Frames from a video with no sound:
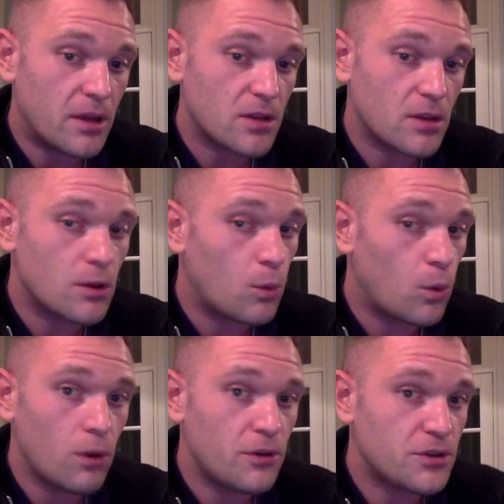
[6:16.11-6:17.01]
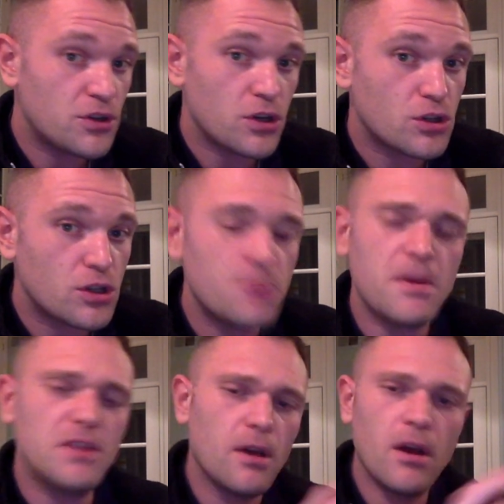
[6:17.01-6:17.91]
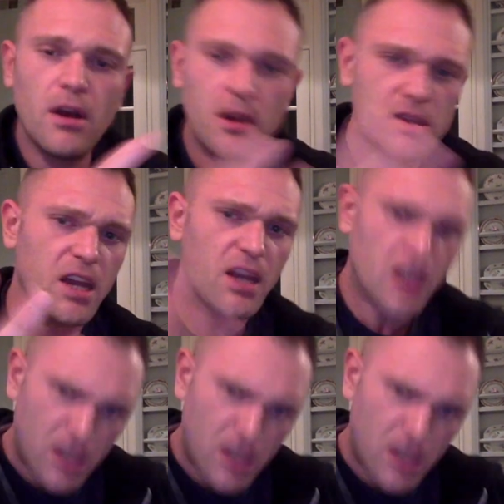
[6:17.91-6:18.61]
it's like the world has just been taken